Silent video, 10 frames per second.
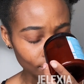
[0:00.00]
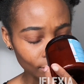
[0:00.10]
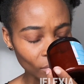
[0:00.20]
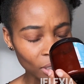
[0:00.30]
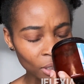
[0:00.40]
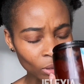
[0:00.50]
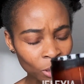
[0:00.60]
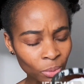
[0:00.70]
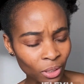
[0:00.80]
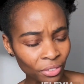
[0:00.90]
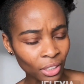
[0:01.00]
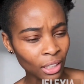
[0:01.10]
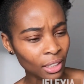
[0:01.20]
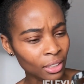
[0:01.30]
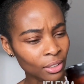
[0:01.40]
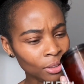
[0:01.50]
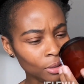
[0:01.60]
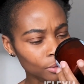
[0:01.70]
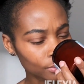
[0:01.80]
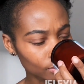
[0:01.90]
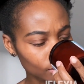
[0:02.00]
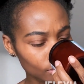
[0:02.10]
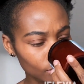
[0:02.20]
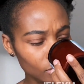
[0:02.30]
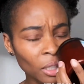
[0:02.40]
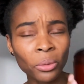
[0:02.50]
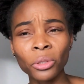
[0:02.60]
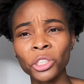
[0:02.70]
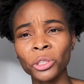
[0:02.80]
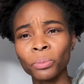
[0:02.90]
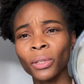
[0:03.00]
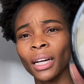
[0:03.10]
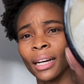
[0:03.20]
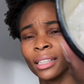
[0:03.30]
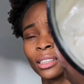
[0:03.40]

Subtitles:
And this one specifically, so I wish you guys